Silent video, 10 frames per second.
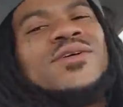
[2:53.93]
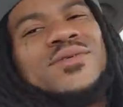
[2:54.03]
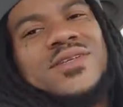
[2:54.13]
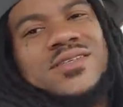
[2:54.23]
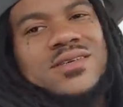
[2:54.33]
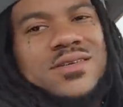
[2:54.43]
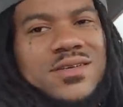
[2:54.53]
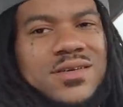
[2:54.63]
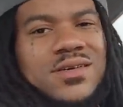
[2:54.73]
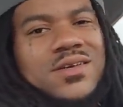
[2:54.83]
you though, Dusa,
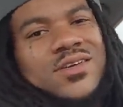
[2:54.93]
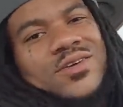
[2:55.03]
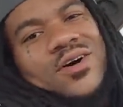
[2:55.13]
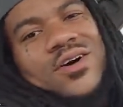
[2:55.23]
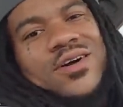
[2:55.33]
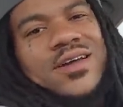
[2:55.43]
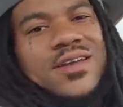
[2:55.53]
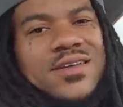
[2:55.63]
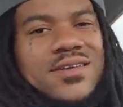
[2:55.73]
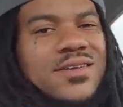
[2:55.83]
you hard
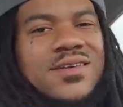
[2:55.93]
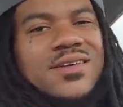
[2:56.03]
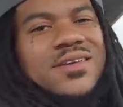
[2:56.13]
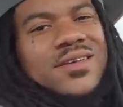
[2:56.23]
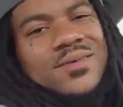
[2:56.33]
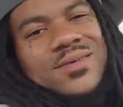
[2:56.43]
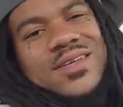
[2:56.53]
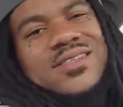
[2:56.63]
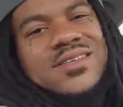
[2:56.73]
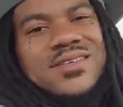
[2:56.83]
headed you don't
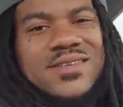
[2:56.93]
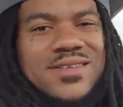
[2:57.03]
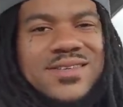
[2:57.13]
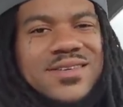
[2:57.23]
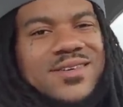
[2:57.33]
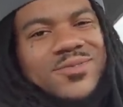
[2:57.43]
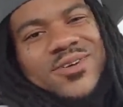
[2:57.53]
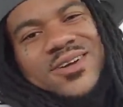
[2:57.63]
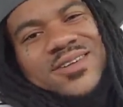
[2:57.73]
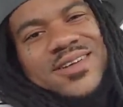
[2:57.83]
listen.
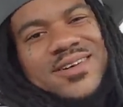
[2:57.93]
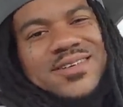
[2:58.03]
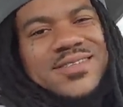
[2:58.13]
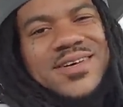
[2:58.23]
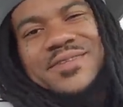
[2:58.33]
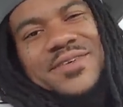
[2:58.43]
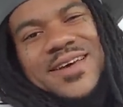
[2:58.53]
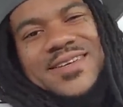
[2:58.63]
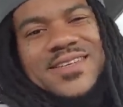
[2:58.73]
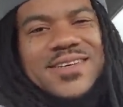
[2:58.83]
Real nigga, tough
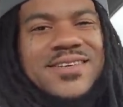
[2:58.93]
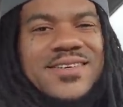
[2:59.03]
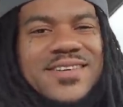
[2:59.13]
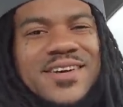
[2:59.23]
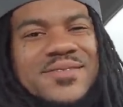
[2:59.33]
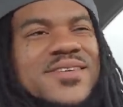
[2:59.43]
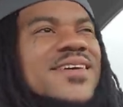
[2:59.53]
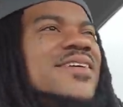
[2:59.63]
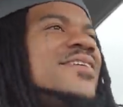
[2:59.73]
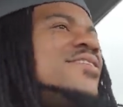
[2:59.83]
ass nigga. You know what I'm
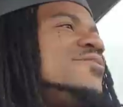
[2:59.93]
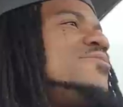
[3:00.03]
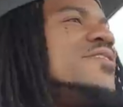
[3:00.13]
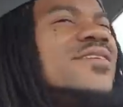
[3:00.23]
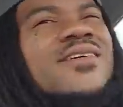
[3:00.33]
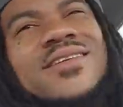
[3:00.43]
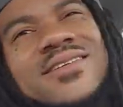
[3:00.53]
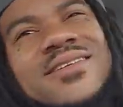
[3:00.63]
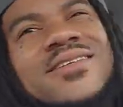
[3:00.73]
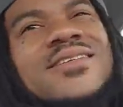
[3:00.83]
saying? Real
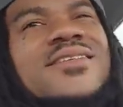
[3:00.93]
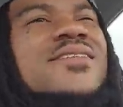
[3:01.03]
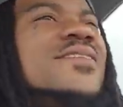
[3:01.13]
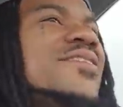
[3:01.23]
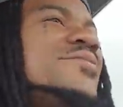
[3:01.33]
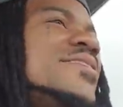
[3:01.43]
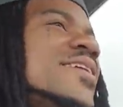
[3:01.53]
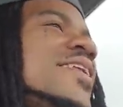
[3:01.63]
killer. You know what I'm saying? I